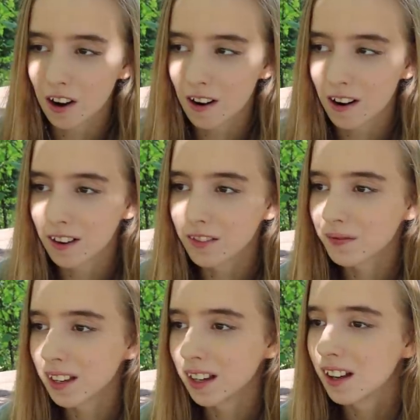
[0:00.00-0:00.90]
car
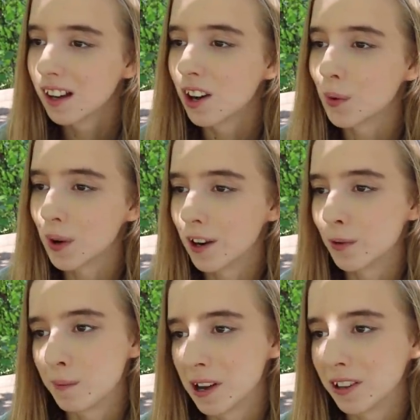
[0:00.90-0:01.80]
where it
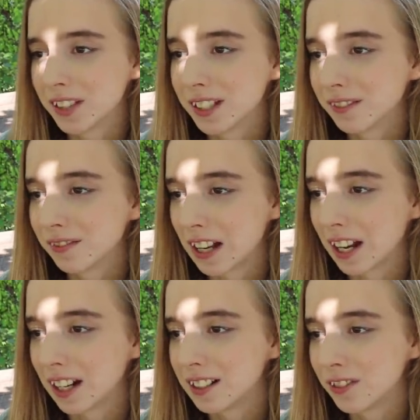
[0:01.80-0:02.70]
will melt
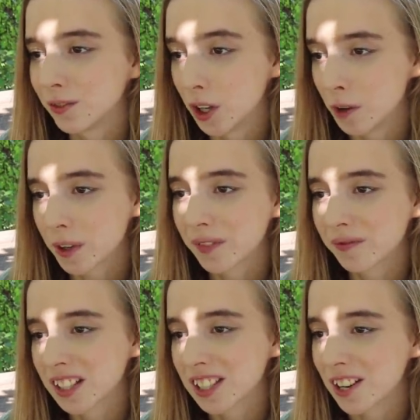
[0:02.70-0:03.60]
and rip.
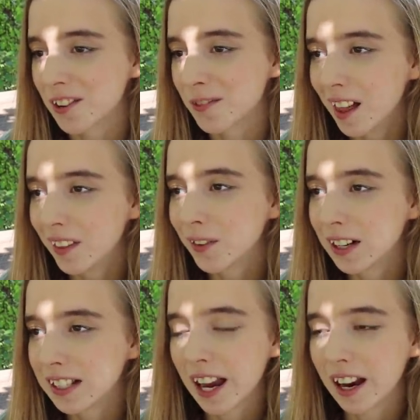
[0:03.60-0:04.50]
So
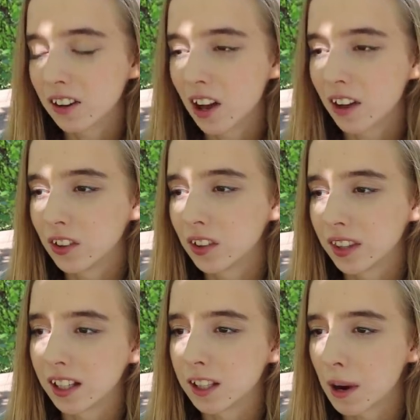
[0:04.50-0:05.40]
otherwise I hear a lot of good
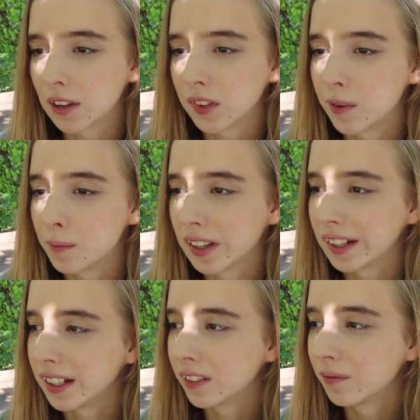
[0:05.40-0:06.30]
things about them.
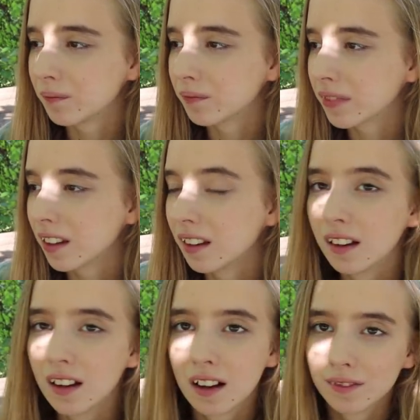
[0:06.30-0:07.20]
Like
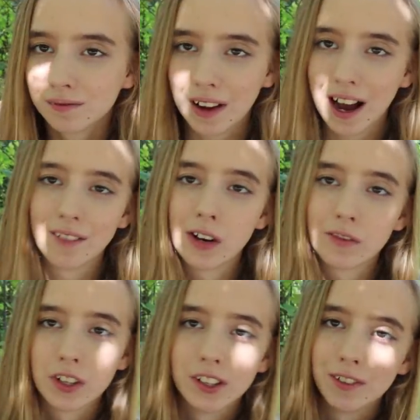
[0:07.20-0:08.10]
I've
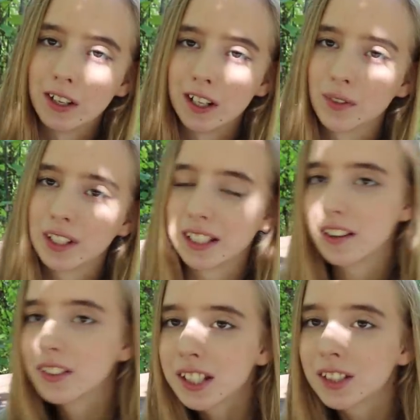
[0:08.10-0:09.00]
never heard of anyone
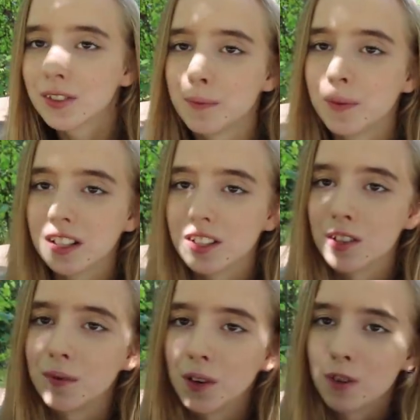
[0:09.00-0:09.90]
else's ripping
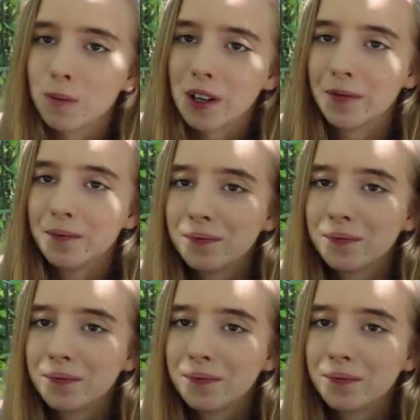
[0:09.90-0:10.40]
so far, but